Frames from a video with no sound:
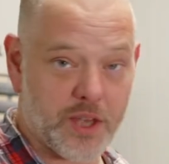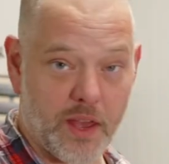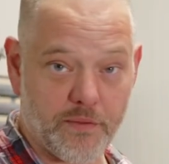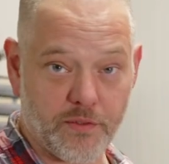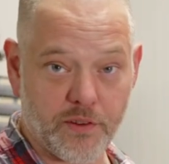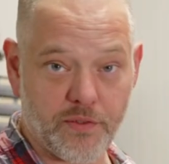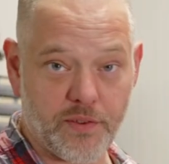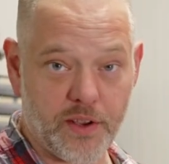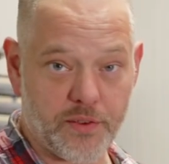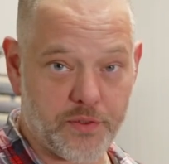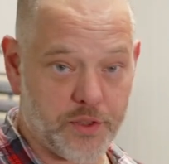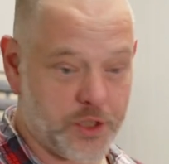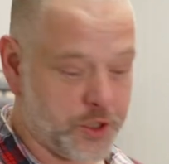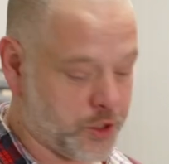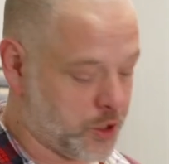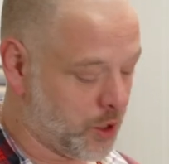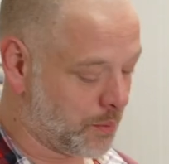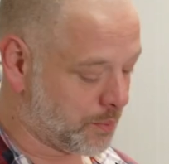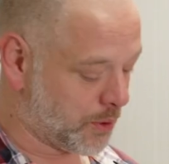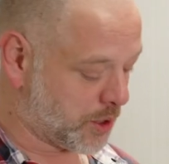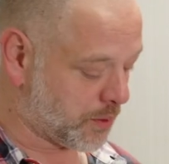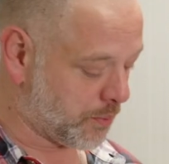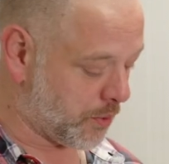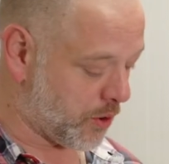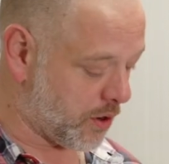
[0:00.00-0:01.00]
750
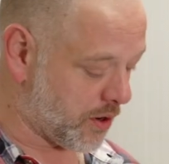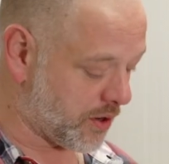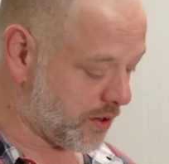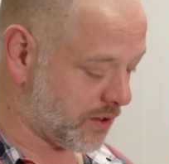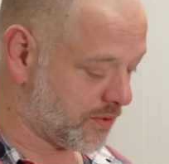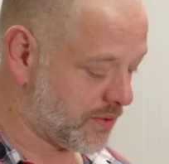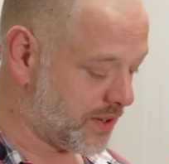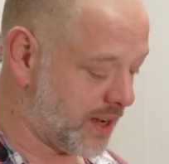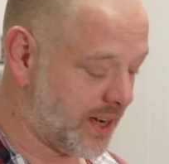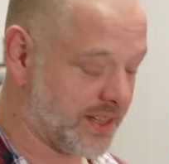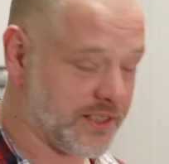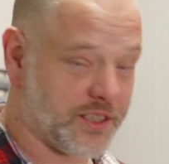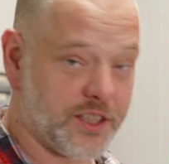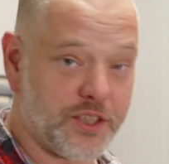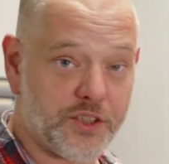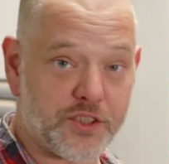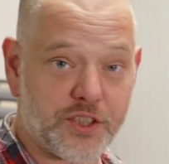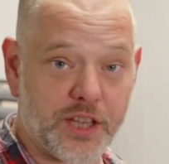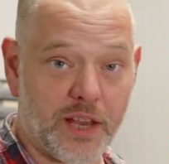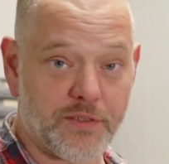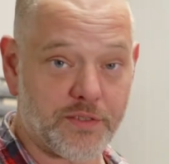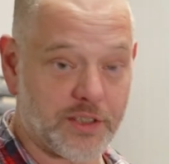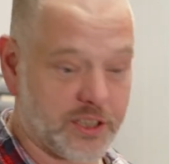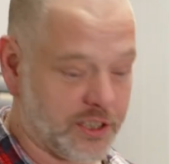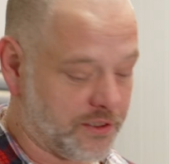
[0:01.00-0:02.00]
Supersport of
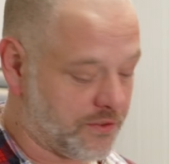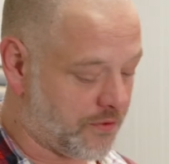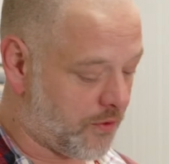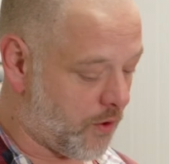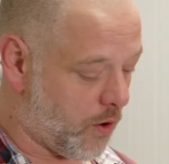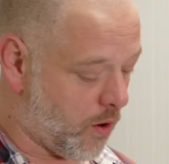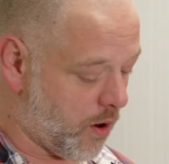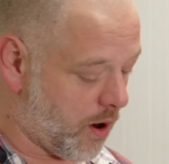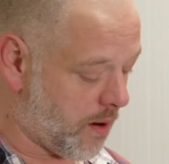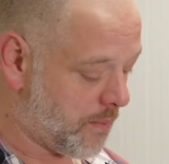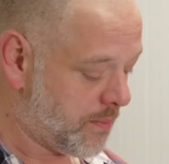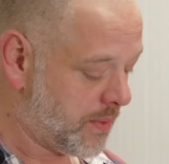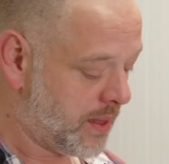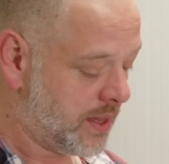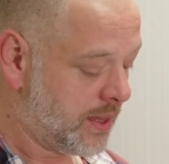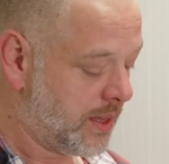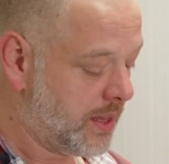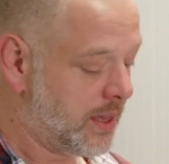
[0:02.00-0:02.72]
1974,